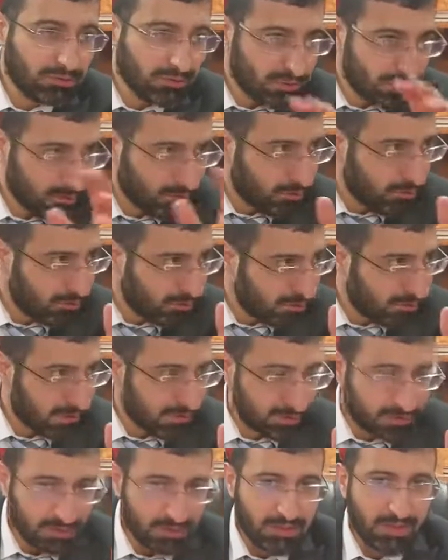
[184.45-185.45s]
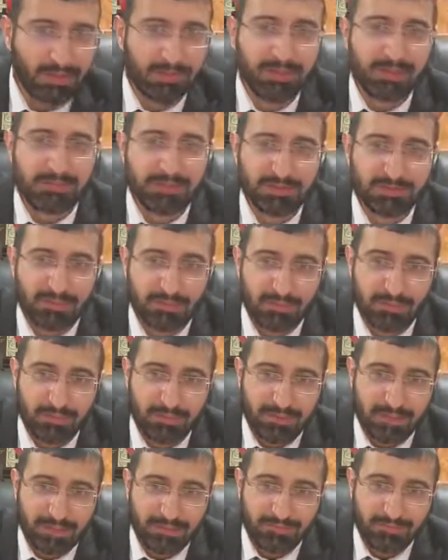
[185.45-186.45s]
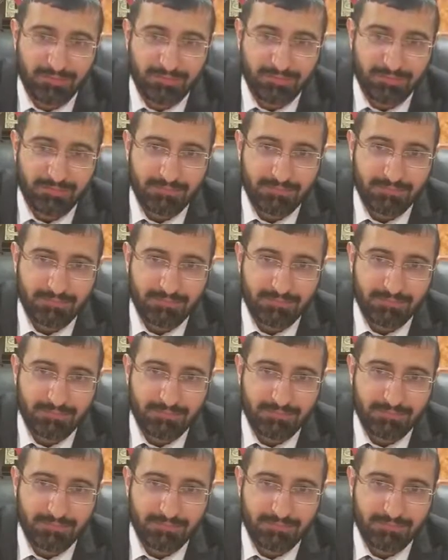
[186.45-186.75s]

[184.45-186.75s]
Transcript: the whole entire Torah, how many mitzvot do we have?